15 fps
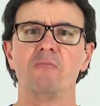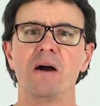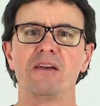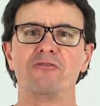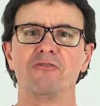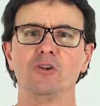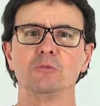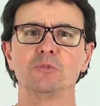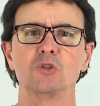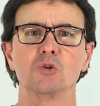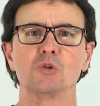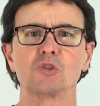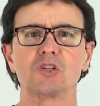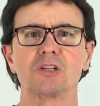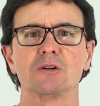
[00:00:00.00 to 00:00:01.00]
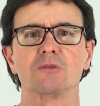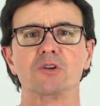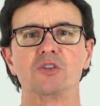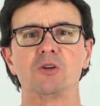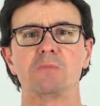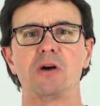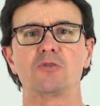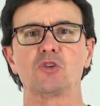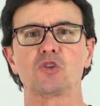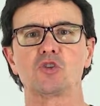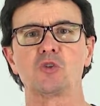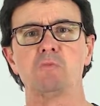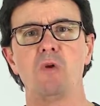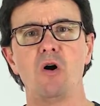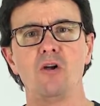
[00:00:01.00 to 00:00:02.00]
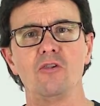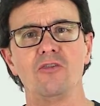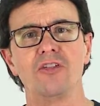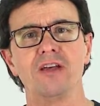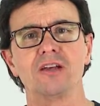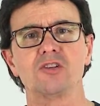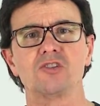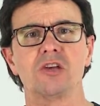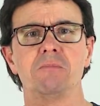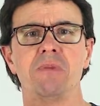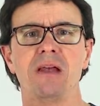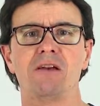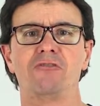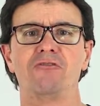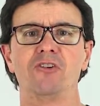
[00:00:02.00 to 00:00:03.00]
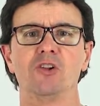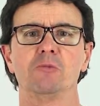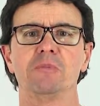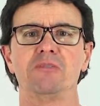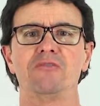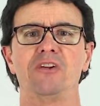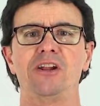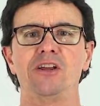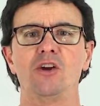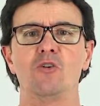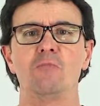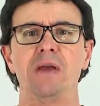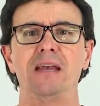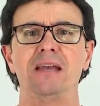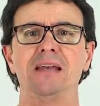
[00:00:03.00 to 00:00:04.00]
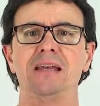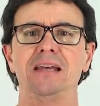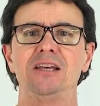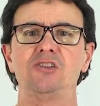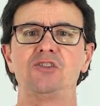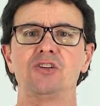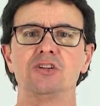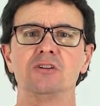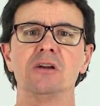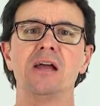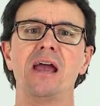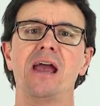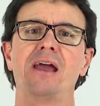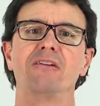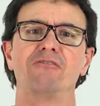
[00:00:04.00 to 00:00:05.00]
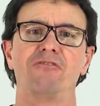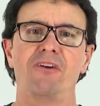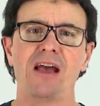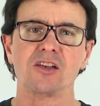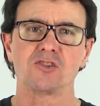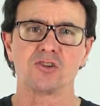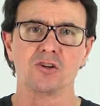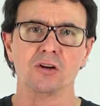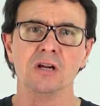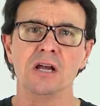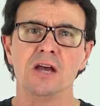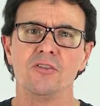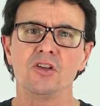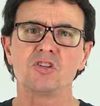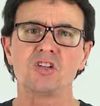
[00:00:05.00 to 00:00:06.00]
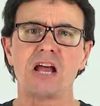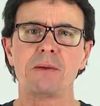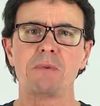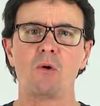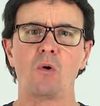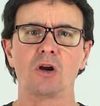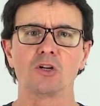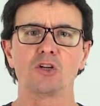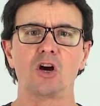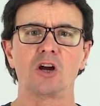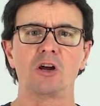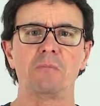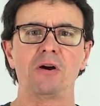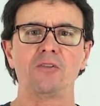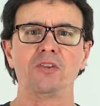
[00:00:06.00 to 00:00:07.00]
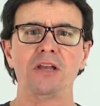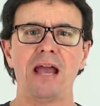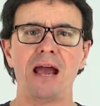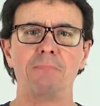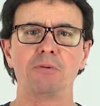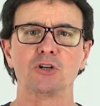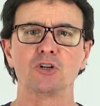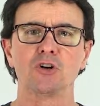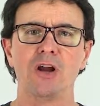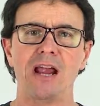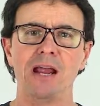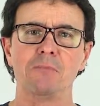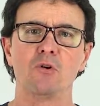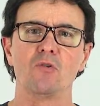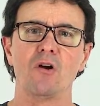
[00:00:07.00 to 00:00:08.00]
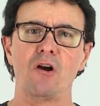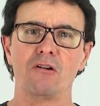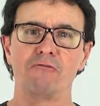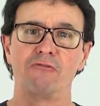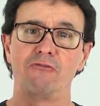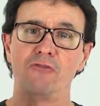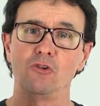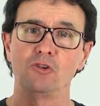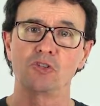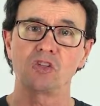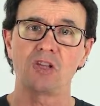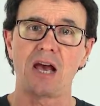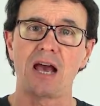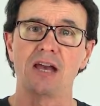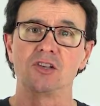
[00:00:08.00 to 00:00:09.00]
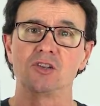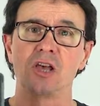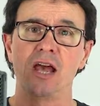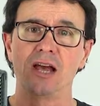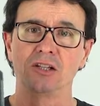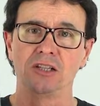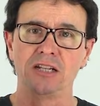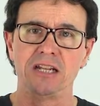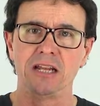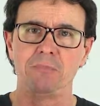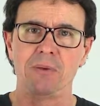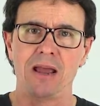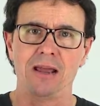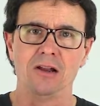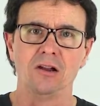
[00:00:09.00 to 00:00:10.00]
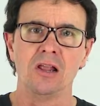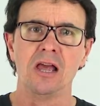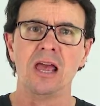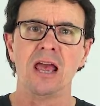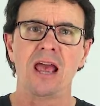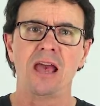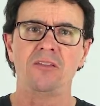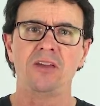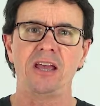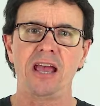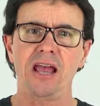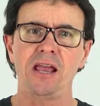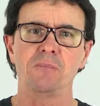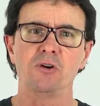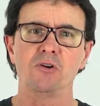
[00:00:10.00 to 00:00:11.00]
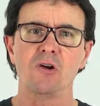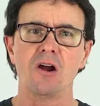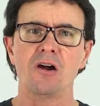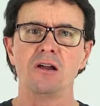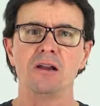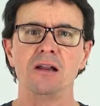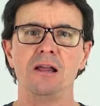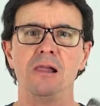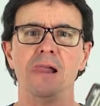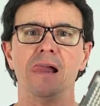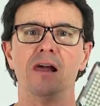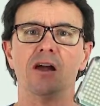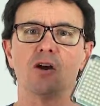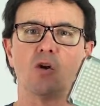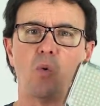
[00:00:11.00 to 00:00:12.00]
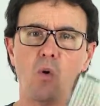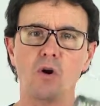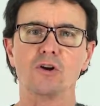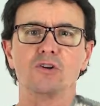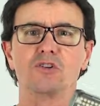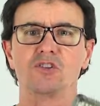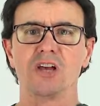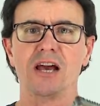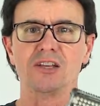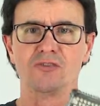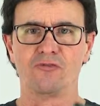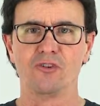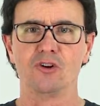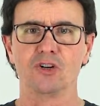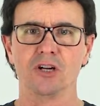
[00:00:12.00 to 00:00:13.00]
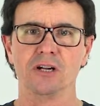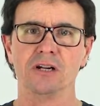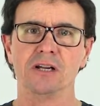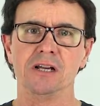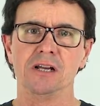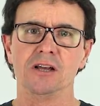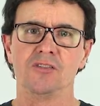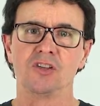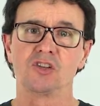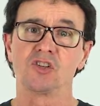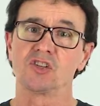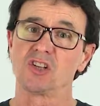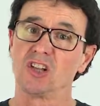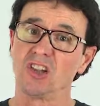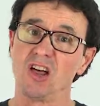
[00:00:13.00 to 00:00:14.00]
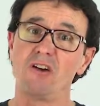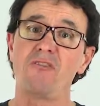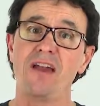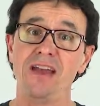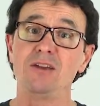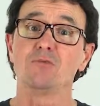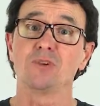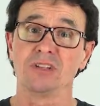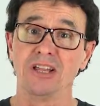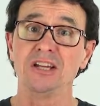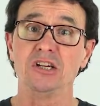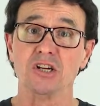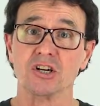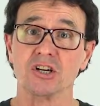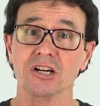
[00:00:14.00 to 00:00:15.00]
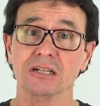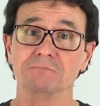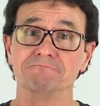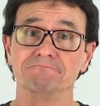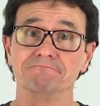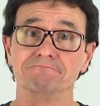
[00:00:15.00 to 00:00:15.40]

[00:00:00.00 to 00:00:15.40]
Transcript: my film tool series about the small things that make film and video making easier and faster. This time I want to talk about the Aputure Amaron full-size LED panel and the Amaron quarter-size version. This is a love-hate relationship.